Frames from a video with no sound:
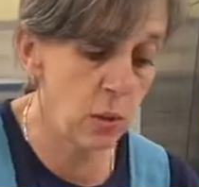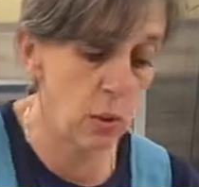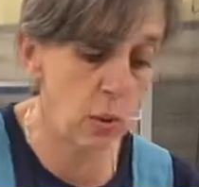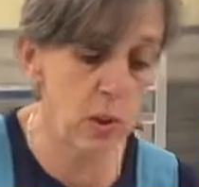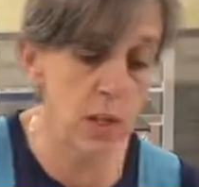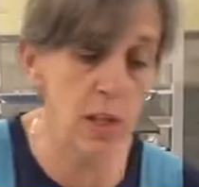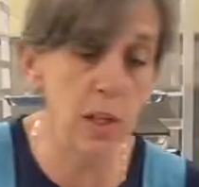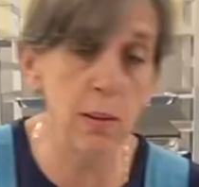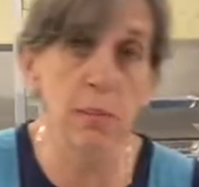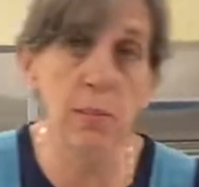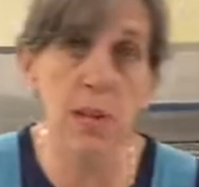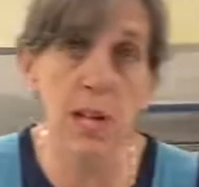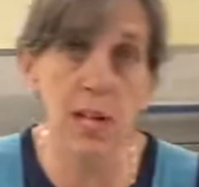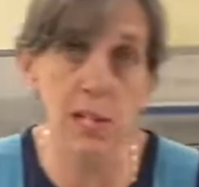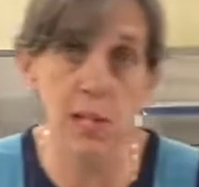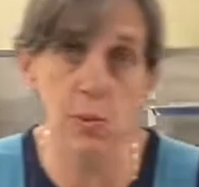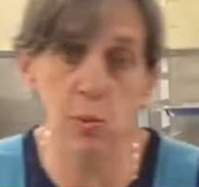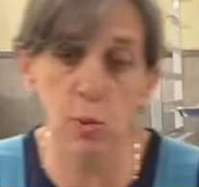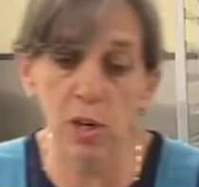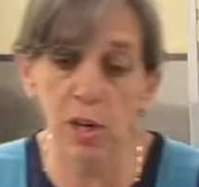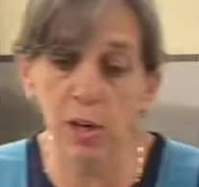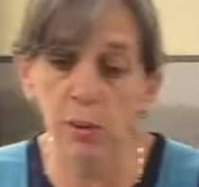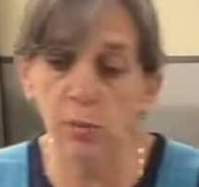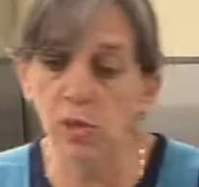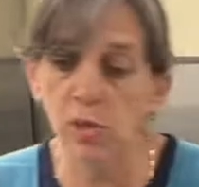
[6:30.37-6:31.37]
cream, that's
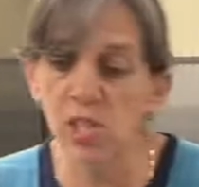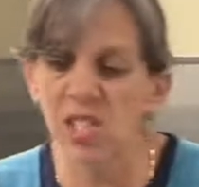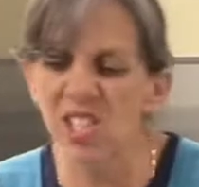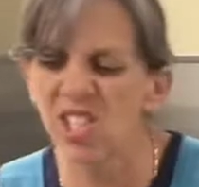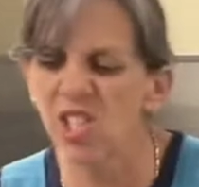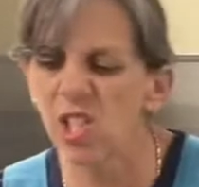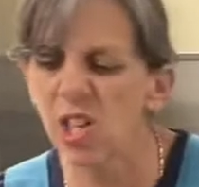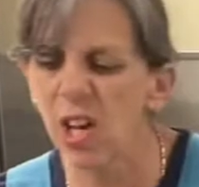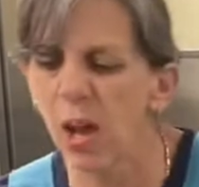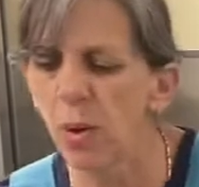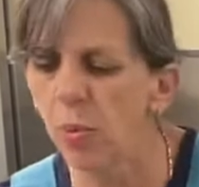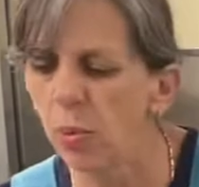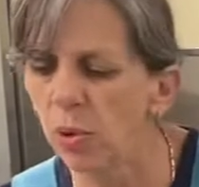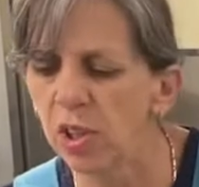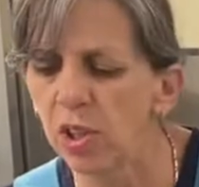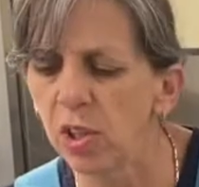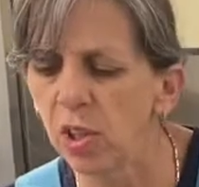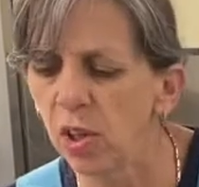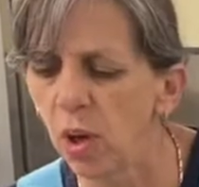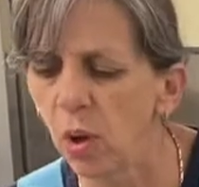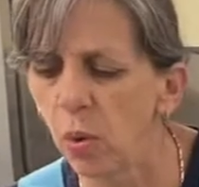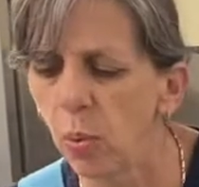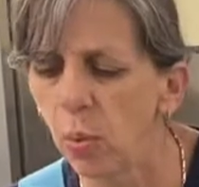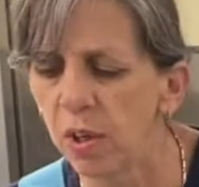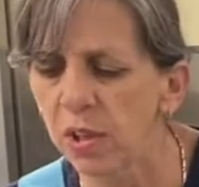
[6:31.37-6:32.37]
what I would suggest. I wouldn't
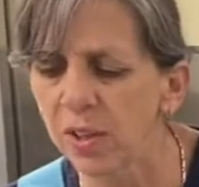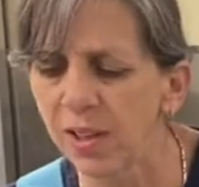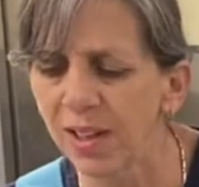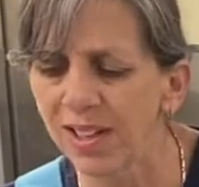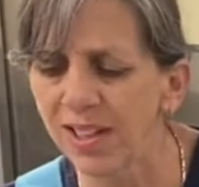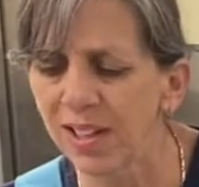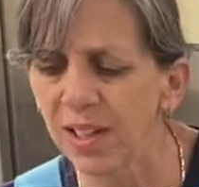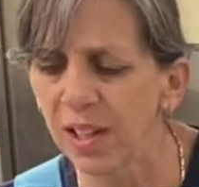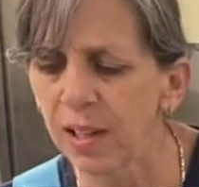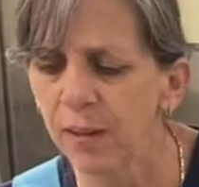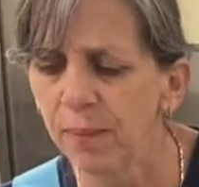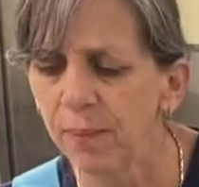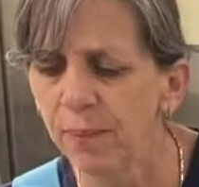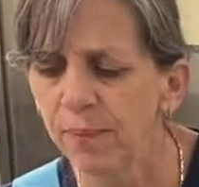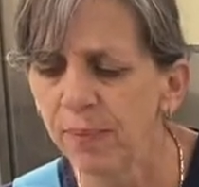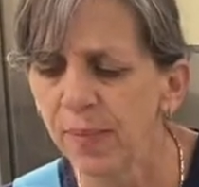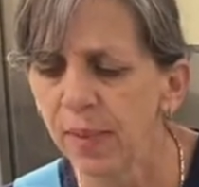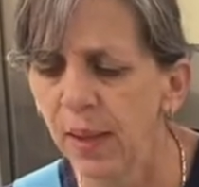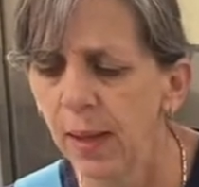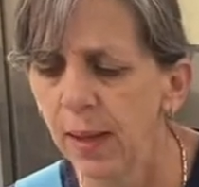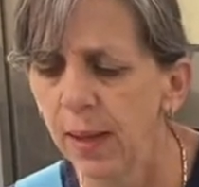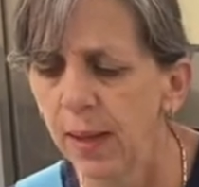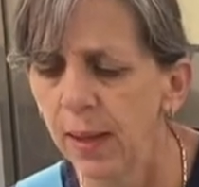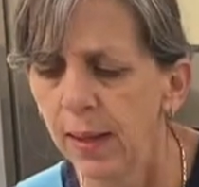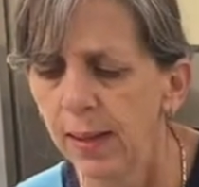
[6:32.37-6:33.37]
go with like
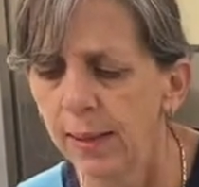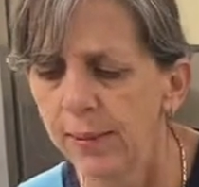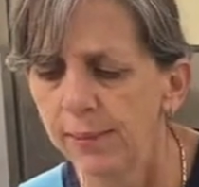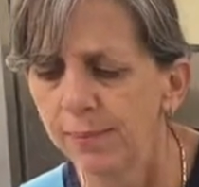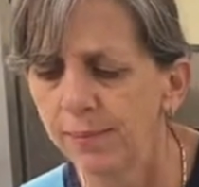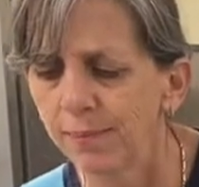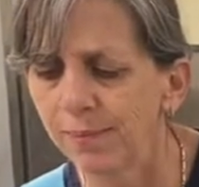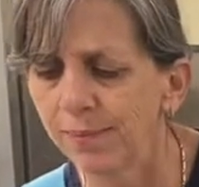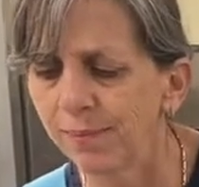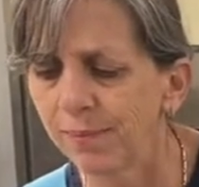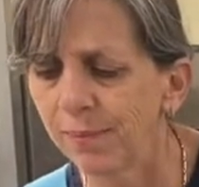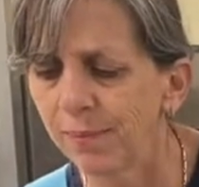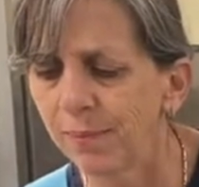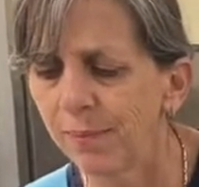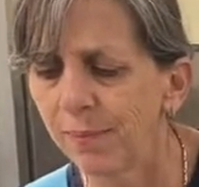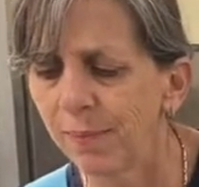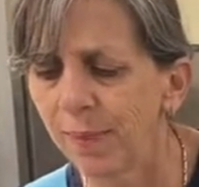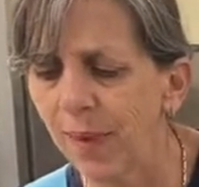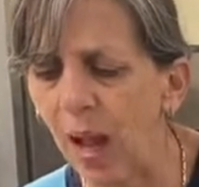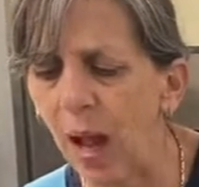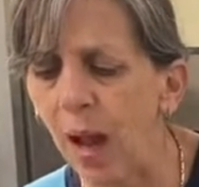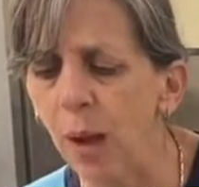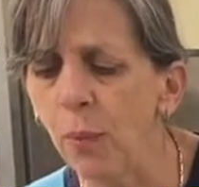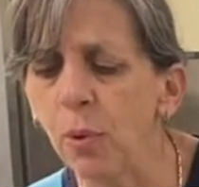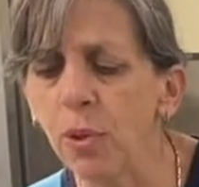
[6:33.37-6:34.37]

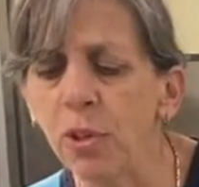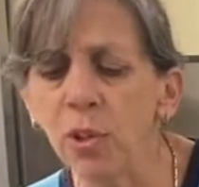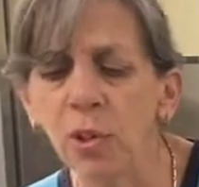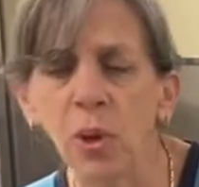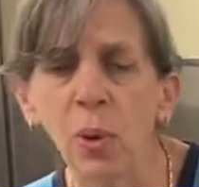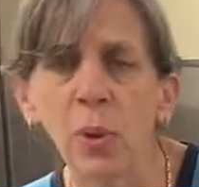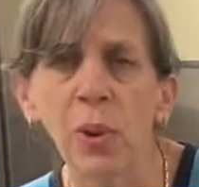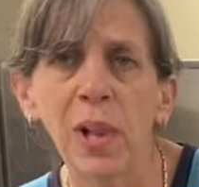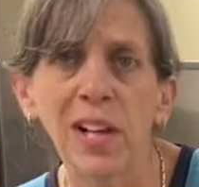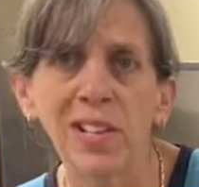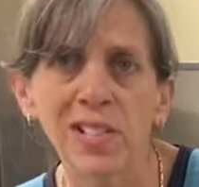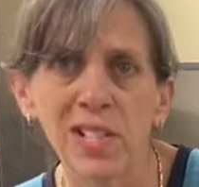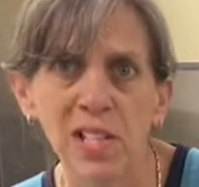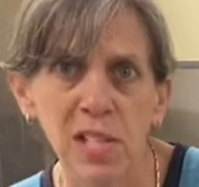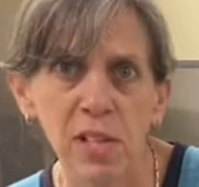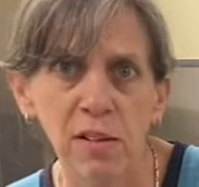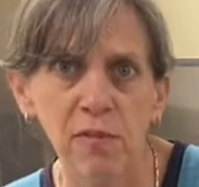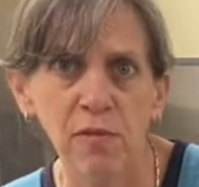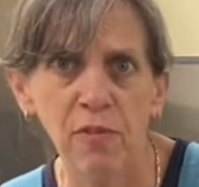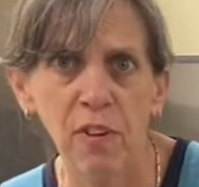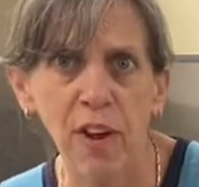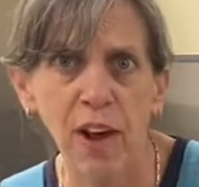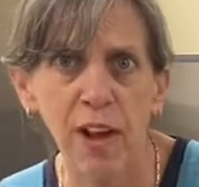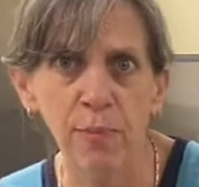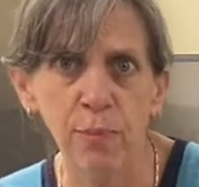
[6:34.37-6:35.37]
I wouldn't go less than
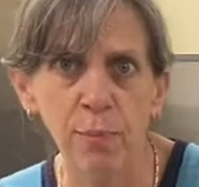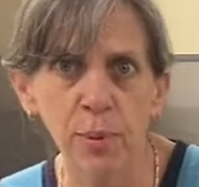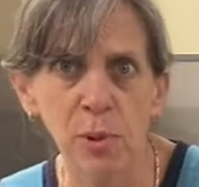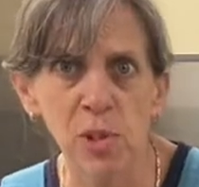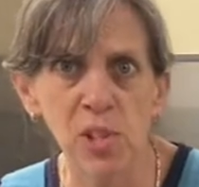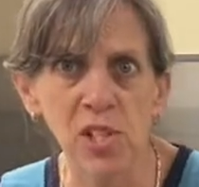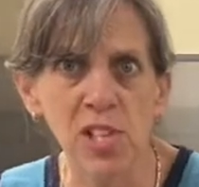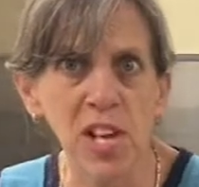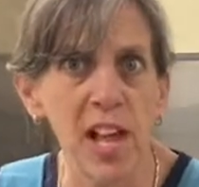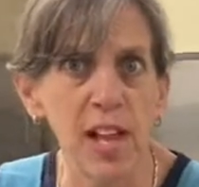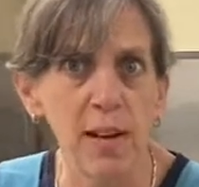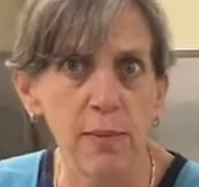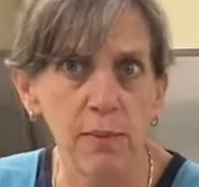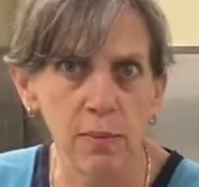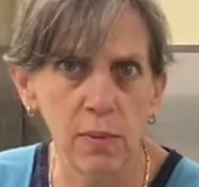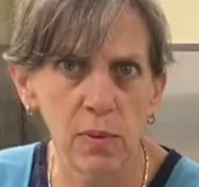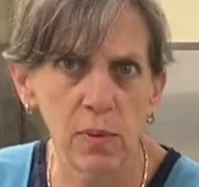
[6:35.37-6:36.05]
5%.